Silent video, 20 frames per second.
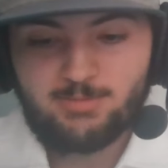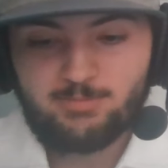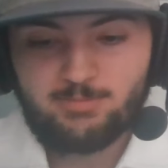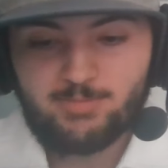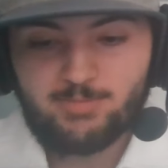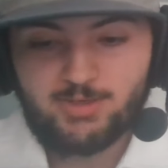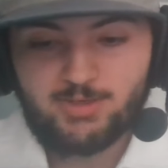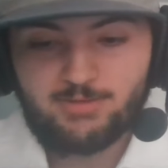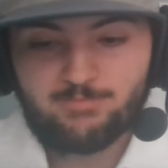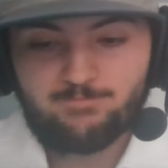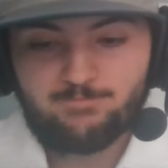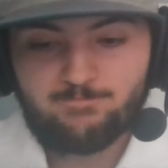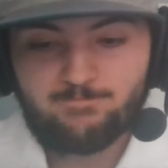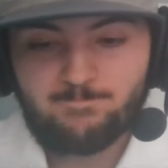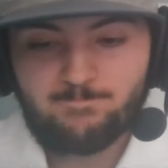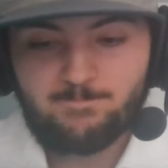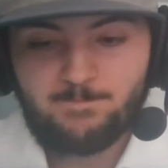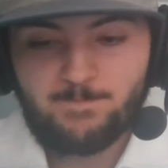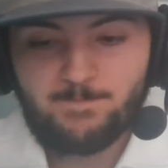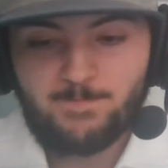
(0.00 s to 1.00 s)
But
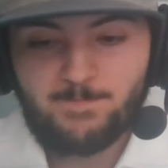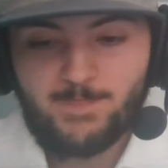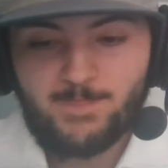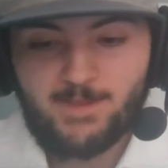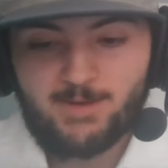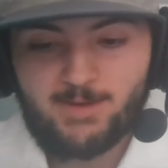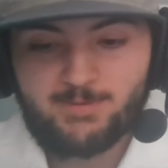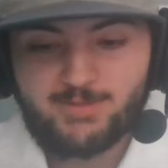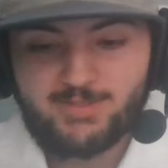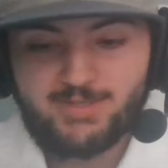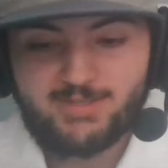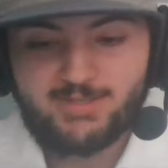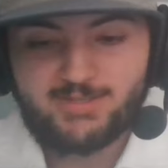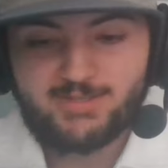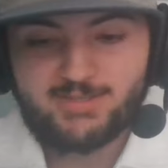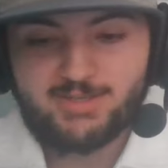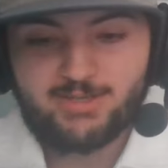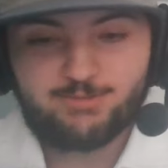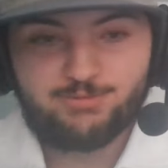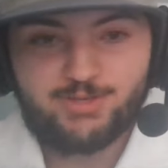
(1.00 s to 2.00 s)
I mean,
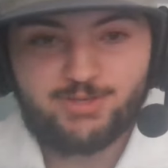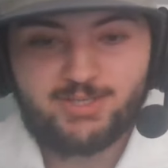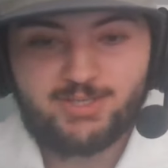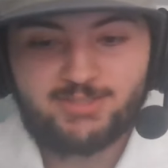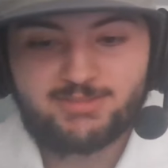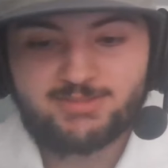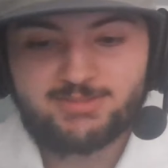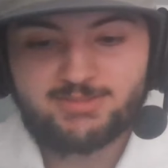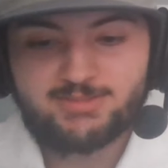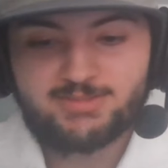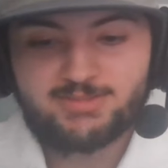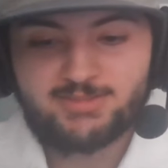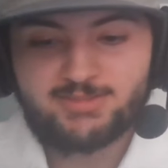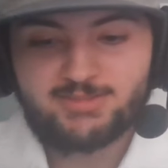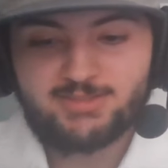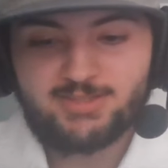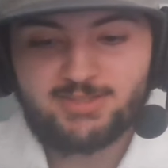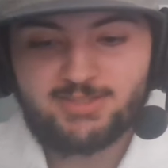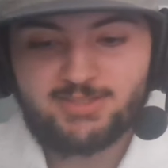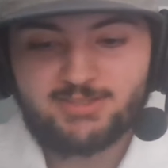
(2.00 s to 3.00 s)
99 raids,
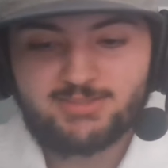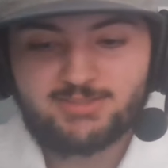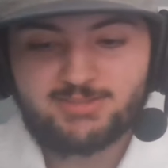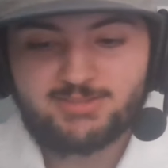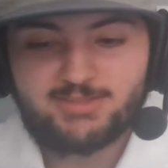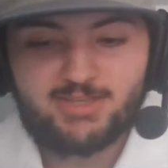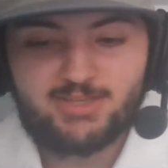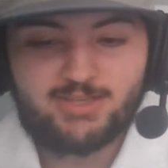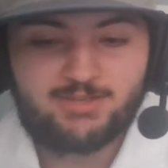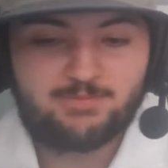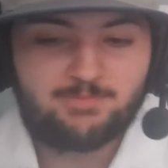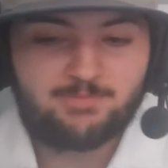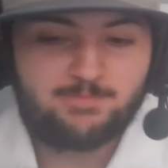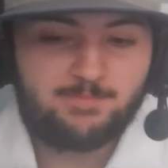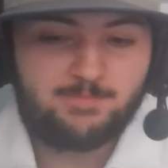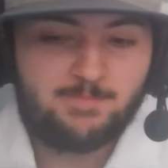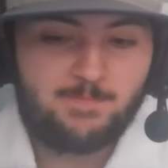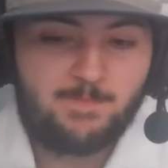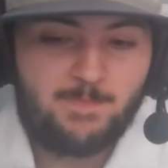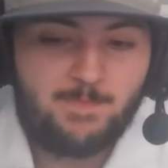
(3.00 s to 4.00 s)
it's, it's insane.
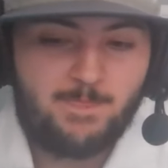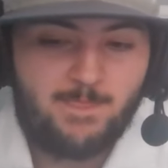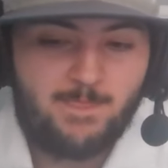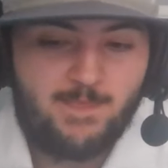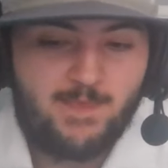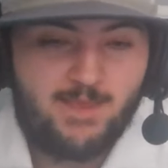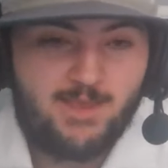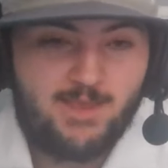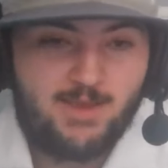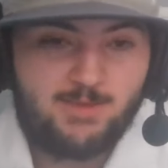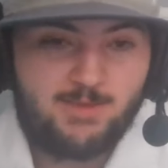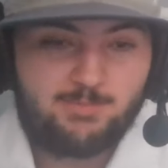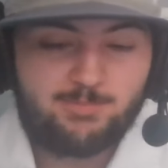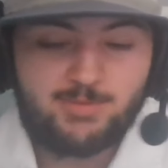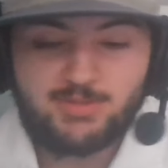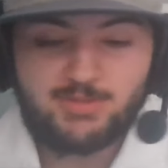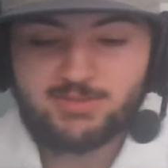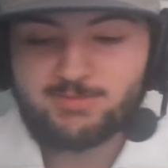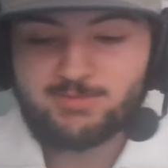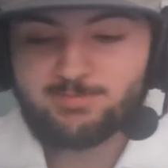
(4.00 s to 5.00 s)

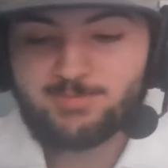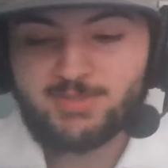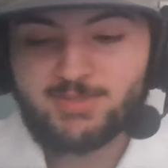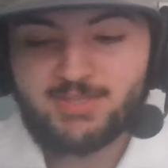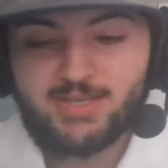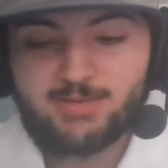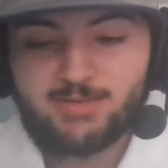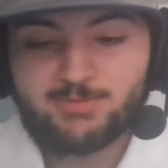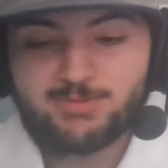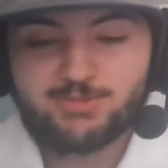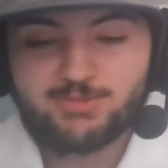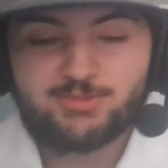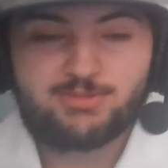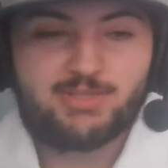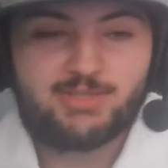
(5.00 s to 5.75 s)
But being able to